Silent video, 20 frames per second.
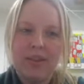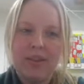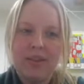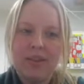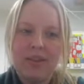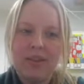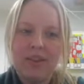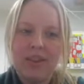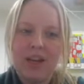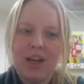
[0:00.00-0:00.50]

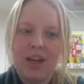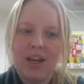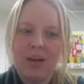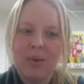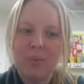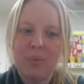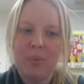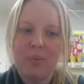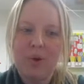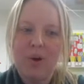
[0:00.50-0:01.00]

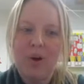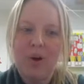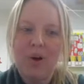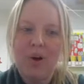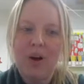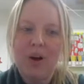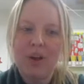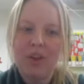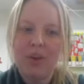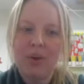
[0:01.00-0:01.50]
Then our
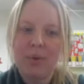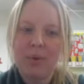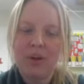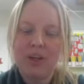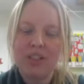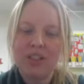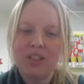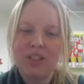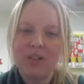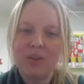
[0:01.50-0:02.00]
other word
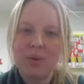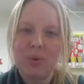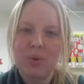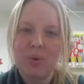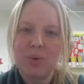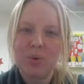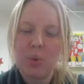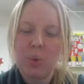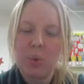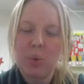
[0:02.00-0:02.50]
is
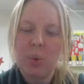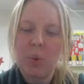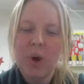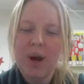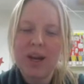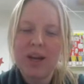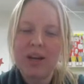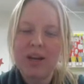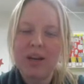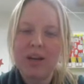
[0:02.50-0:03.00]
called
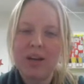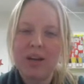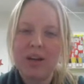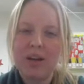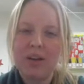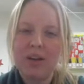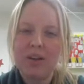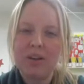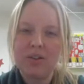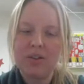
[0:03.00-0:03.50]
waning.
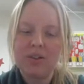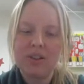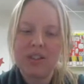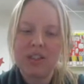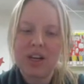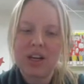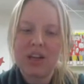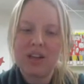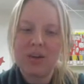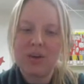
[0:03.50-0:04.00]
Can you
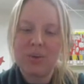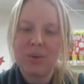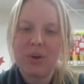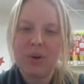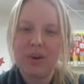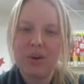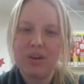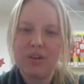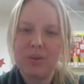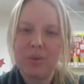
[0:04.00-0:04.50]
say the
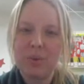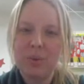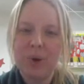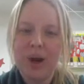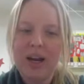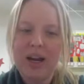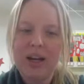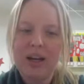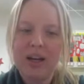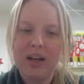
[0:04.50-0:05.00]
word
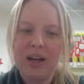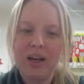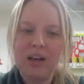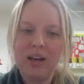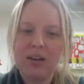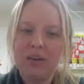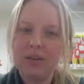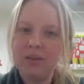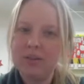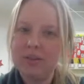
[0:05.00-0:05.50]
waning?
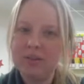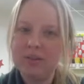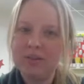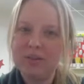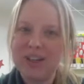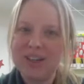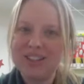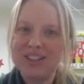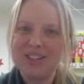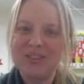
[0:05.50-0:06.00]

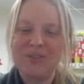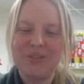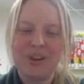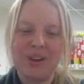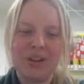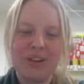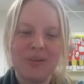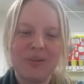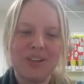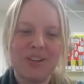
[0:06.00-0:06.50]
That's a
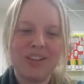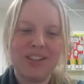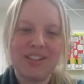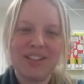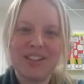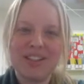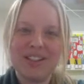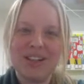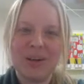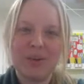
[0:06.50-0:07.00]
funny word,
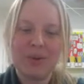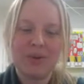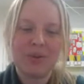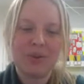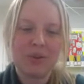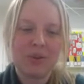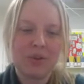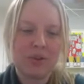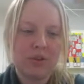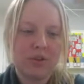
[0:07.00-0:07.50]
isn't it? We've not
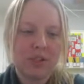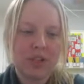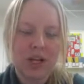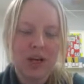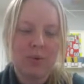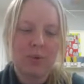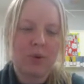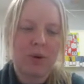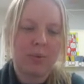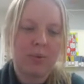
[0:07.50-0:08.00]
used that
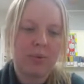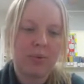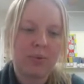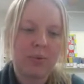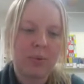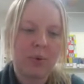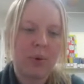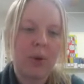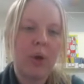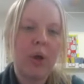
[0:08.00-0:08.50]
word
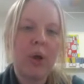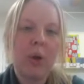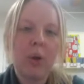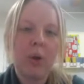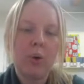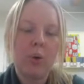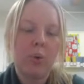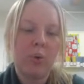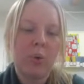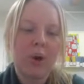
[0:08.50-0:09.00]
before.
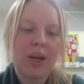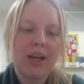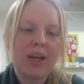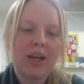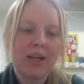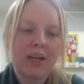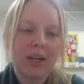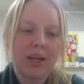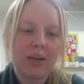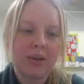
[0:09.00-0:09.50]
Waning.